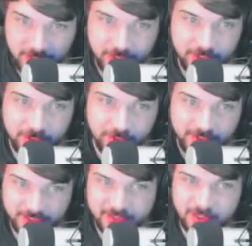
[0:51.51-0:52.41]
you can
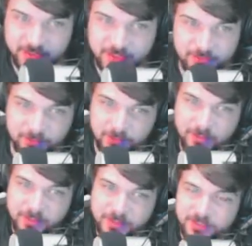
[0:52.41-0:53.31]
test out the different
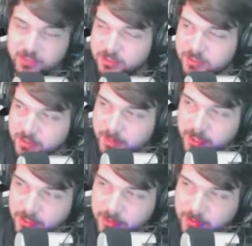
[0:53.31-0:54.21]
weapons, talk to the
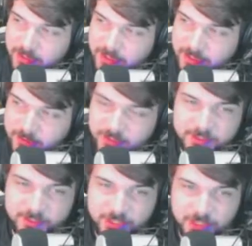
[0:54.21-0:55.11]
Pelico at the entrance to
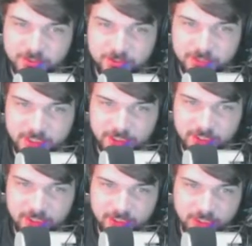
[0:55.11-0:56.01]
change your gear,
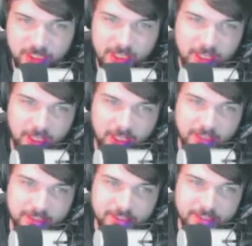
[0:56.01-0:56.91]
and
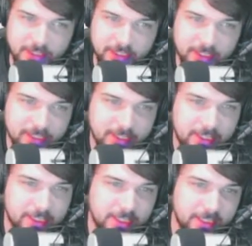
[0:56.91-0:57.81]

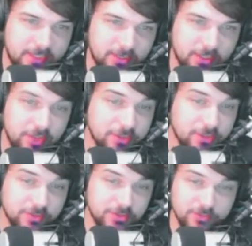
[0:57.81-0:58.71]
you can
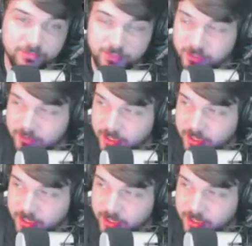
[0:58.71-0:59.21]
also, try